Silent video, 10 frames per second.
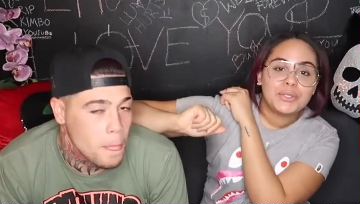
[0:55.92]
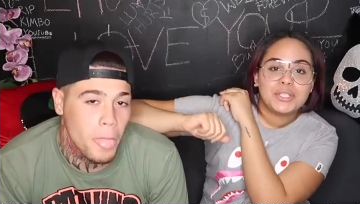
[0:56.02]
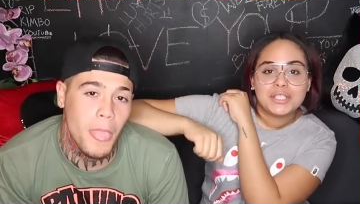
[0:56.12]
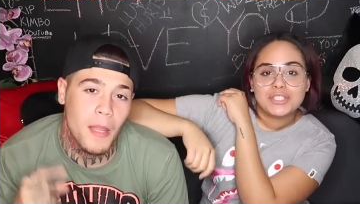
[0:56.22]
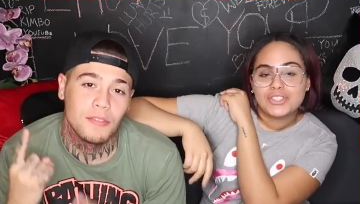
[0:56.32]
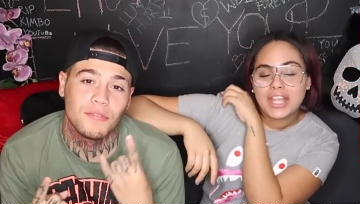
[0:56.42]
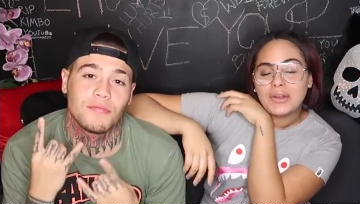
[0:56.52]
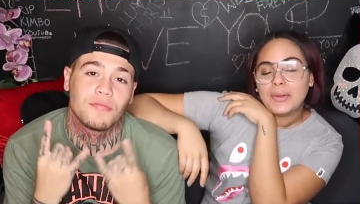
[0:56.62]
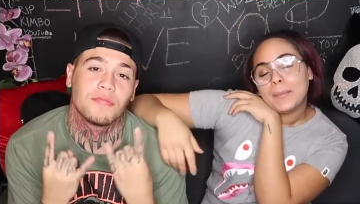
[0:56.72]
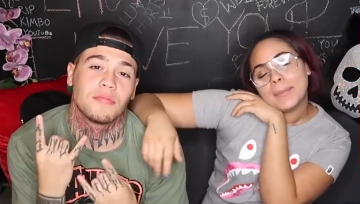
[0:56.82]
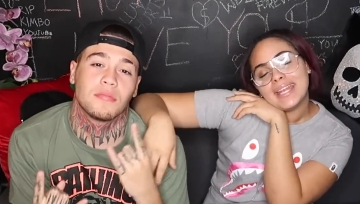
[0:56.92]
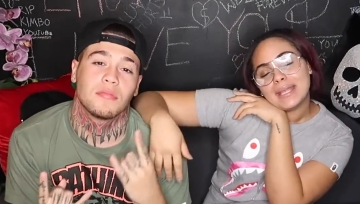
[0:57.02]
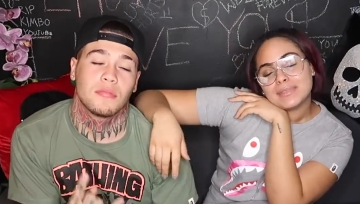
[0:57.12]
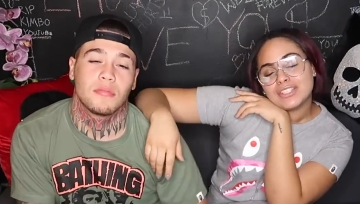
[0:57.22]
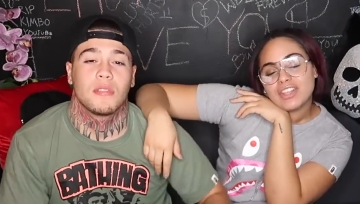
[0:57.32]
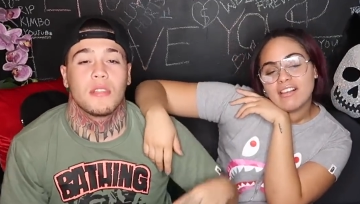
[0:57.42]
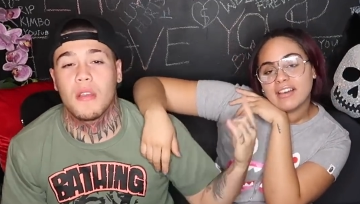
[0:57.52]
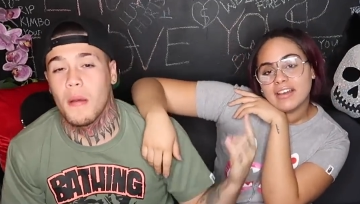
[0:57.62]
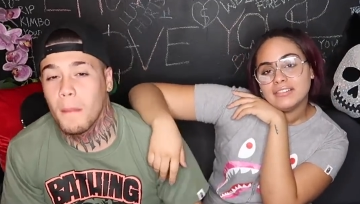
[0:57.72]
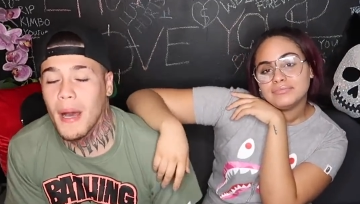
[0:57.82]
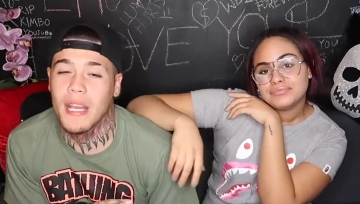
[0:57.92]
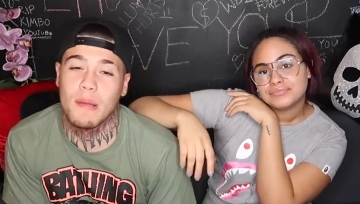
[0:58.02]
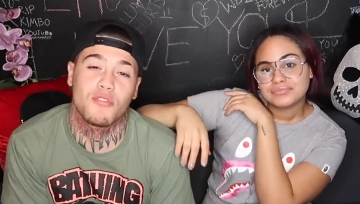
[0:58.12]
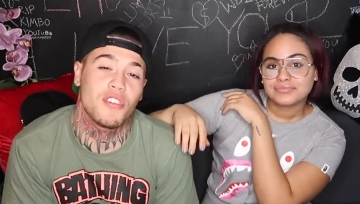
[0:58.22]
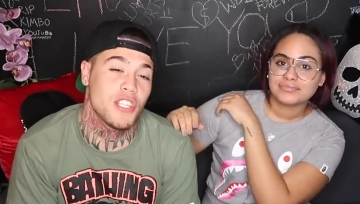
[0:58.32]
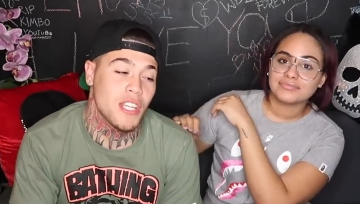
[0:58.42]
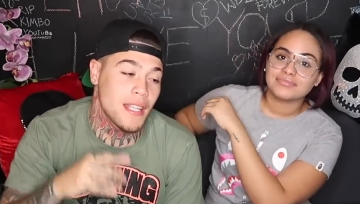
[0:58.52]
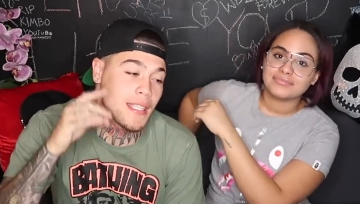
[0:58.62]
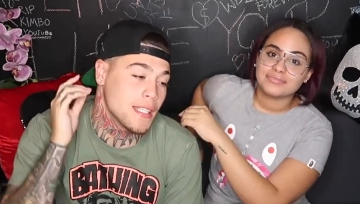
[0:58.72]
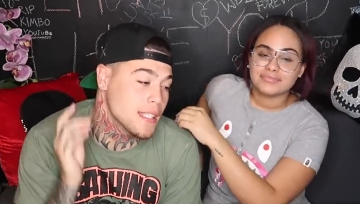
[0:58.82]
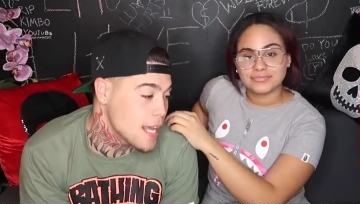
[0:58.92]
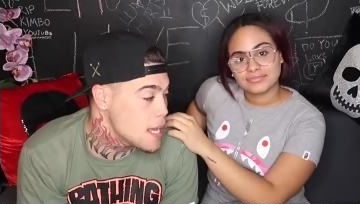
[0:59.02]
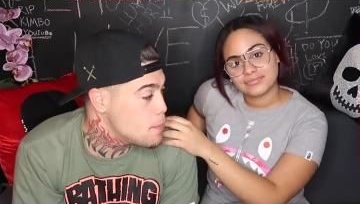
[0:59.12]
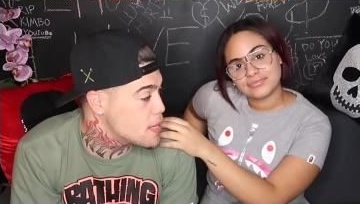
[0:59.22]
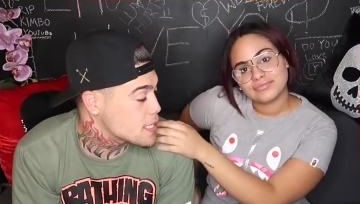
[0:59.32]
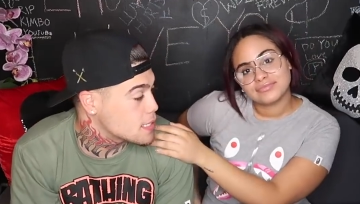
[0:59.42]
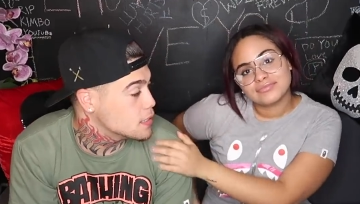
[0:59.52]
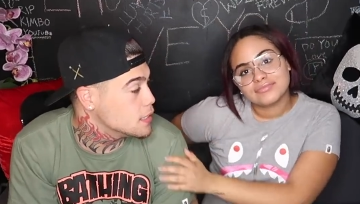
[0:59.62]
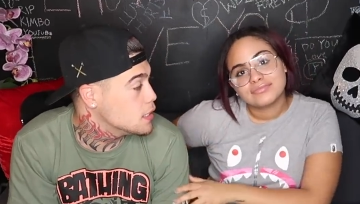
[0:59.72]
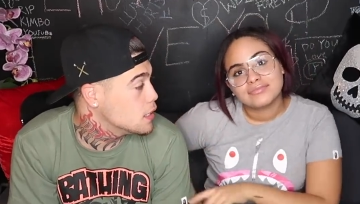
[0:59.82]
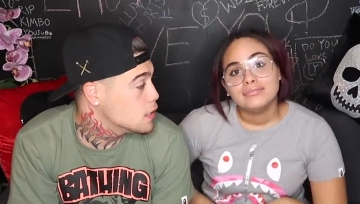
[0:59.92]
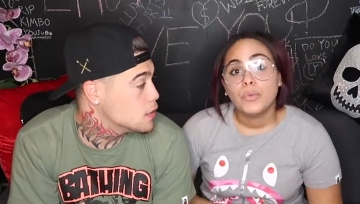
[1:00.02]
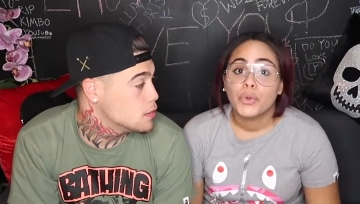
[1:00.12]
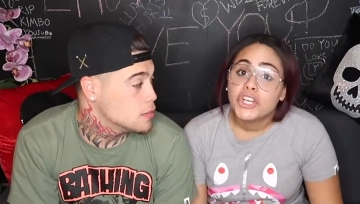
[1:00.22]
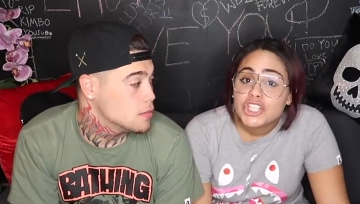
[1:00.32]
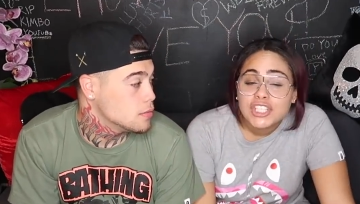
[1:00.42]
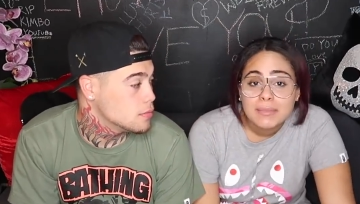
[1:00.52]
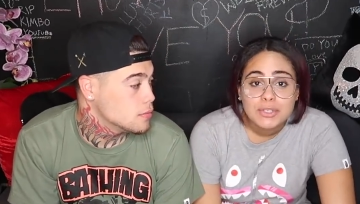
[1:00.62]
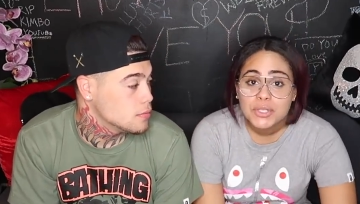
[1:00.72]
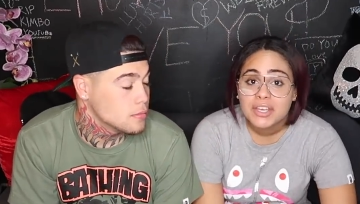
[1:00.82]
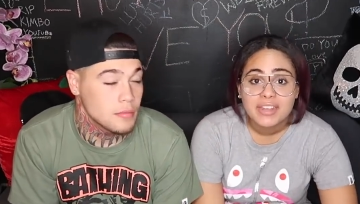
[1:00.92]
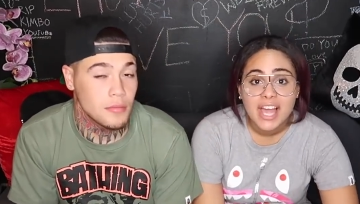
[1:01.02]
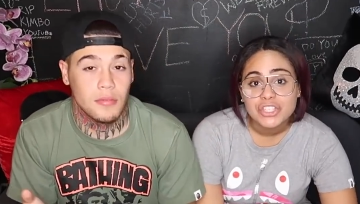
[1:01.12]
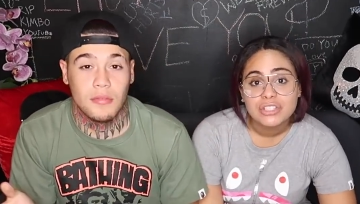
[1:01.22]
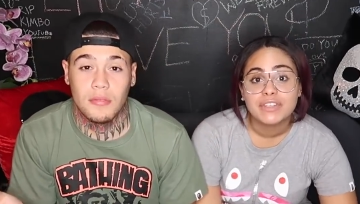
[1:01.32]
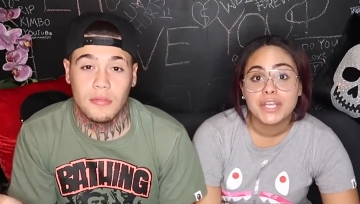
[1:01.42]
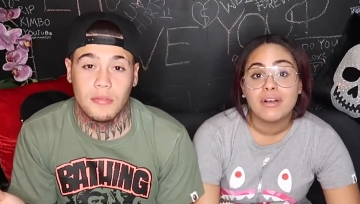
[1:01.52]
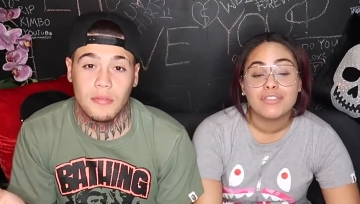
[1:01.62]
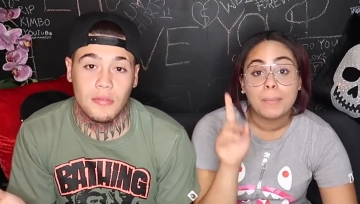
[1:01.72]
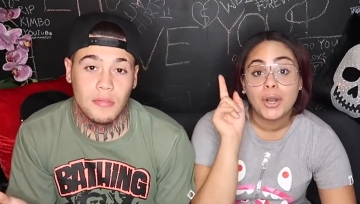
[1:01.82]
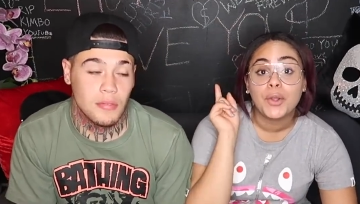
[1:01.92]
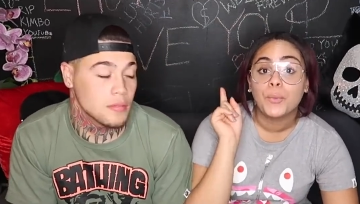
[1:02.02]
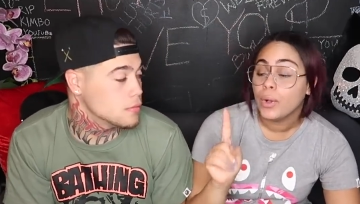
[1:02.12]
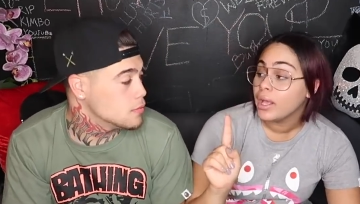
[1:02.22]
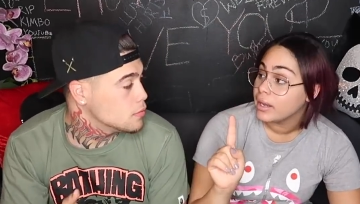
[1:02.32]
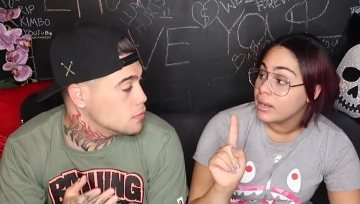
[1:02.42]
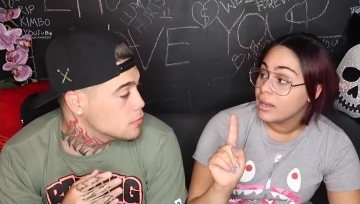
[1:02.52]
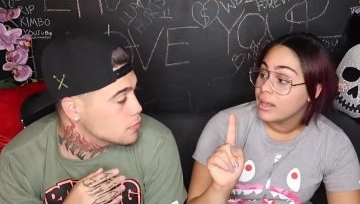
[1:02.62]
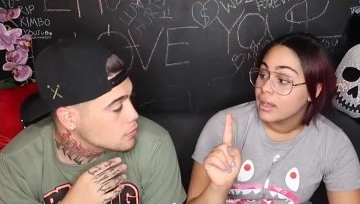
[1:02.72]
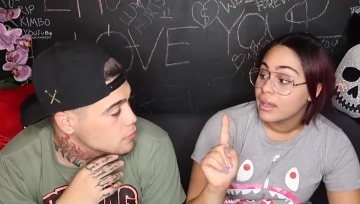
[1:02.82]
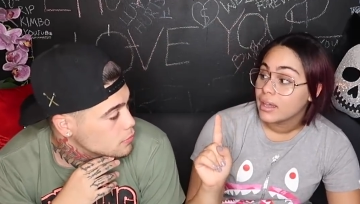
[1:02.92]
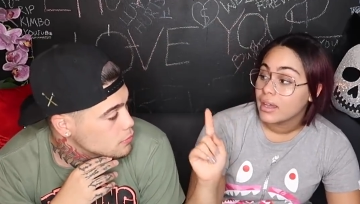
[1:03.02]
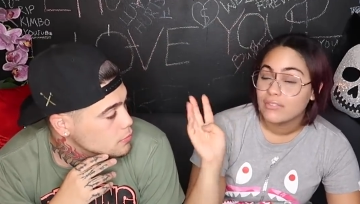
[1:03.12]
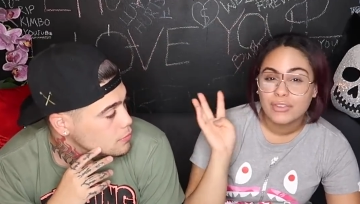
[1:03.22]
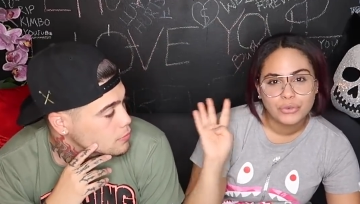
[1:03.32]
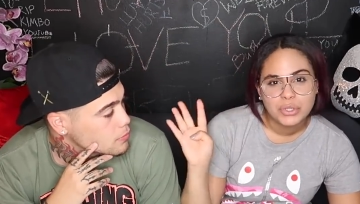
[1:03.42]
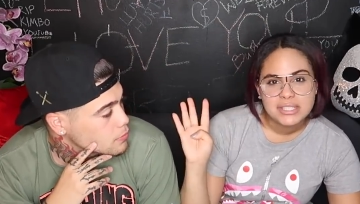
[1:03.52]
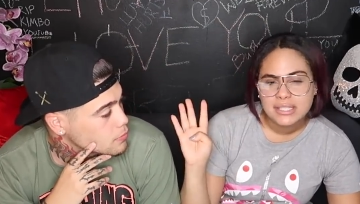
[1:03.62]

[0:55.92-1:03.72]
Speaker 1: are new to this channel, my name's Angelica.
Speaker 2: My name's Richie, and today, basically,
Speaker 1: we're just gonna be doing a reaction video of the part one of the four